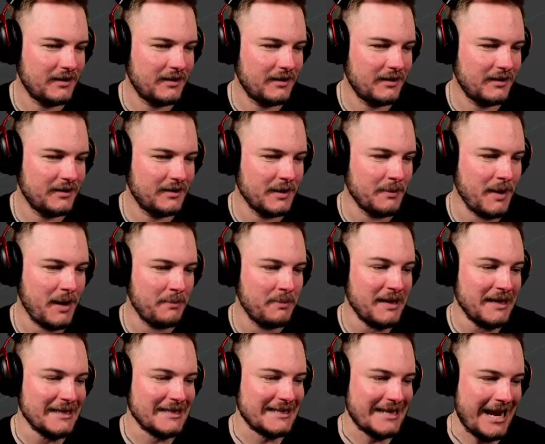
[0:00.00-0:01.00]
They made
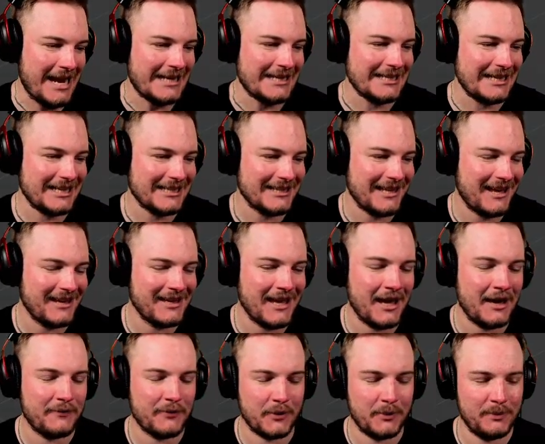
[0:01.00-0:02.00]
beans candle like that, yeah,
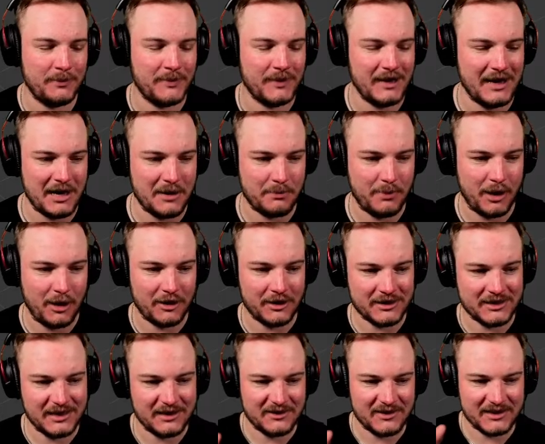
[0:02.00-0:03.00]
from the Harry Potter
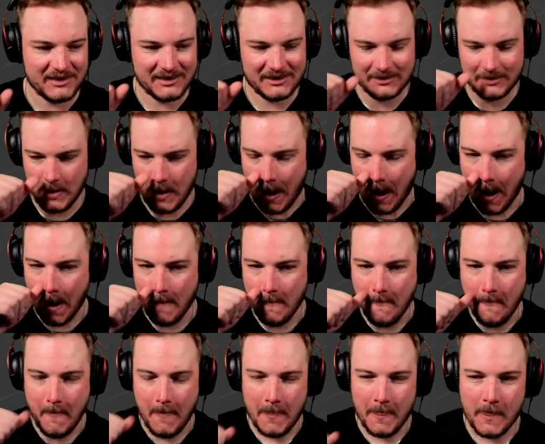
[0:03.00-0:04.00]
series. Yeah.
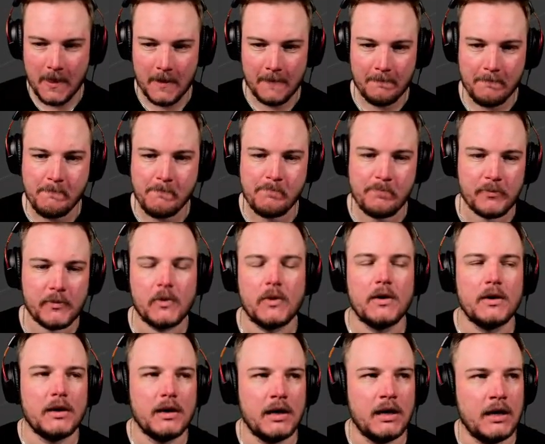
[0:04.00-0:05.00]

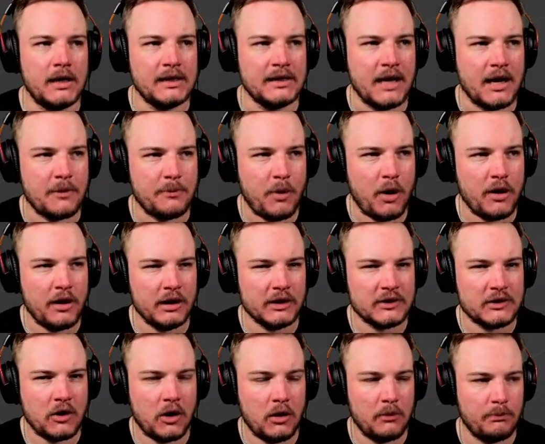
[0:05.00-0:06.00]
In Harry Potter, it's
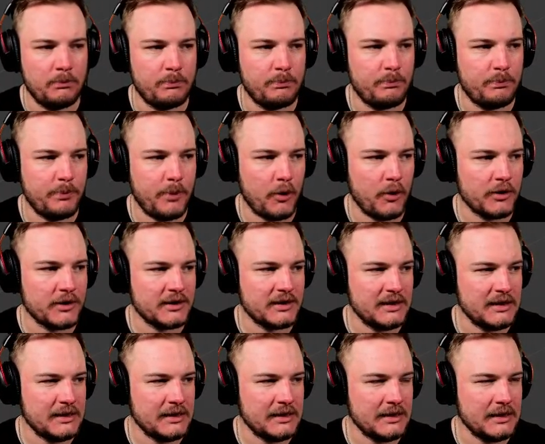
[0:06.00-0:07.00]
called
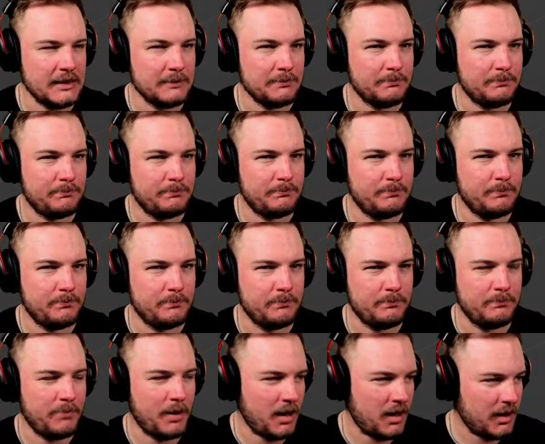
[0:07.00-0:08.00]
Bertie
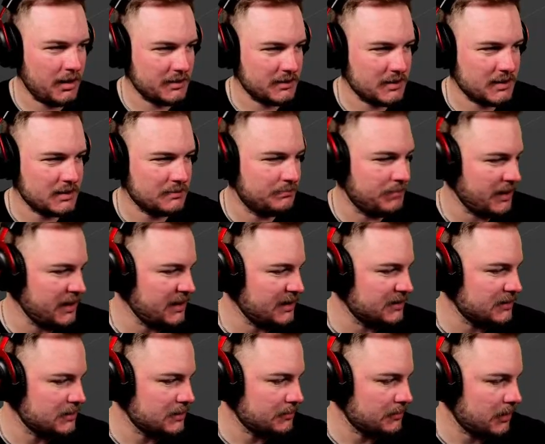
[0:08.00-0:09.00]
Bott's beans or
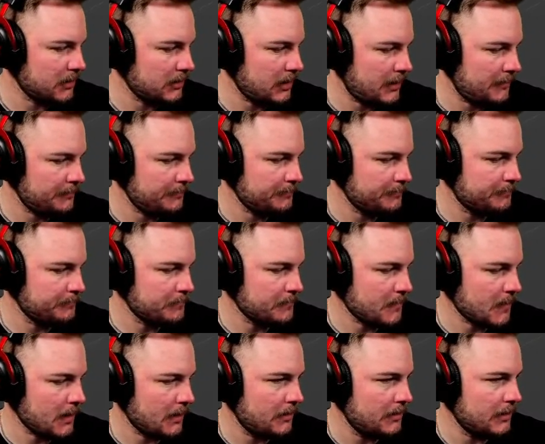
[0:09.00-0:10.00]
something like that.
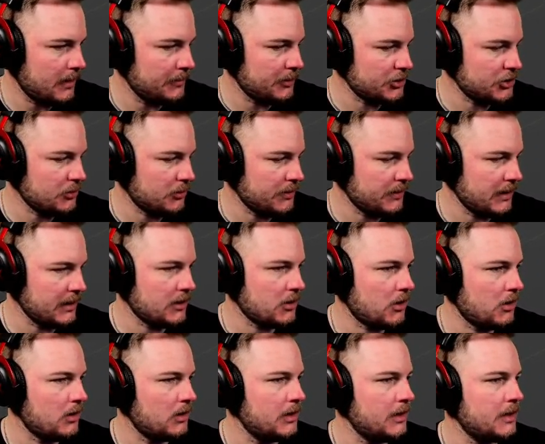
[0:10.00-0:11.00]
I'm not sure what they
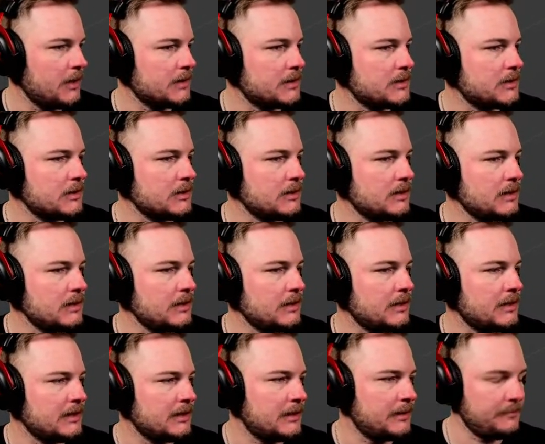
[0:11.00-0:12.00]
call it.
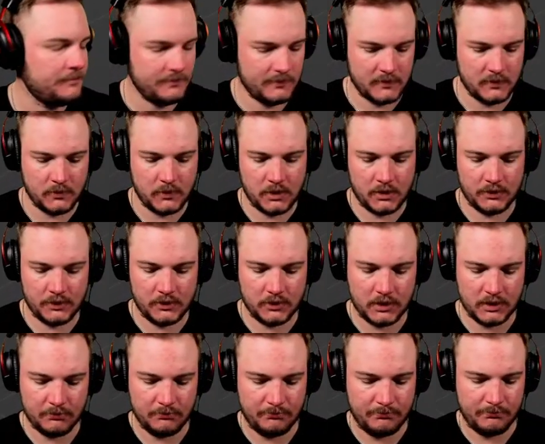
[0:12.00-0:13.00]
The one you
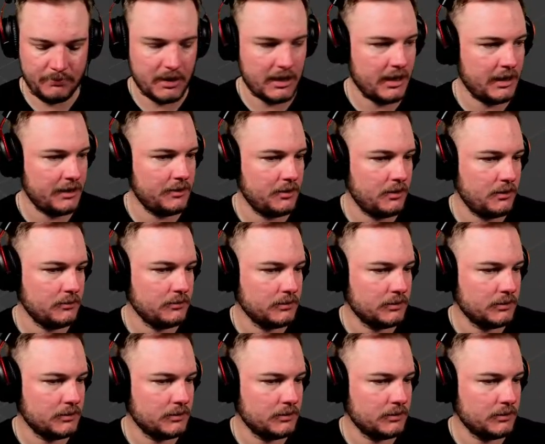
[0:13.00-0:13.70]
can buy though.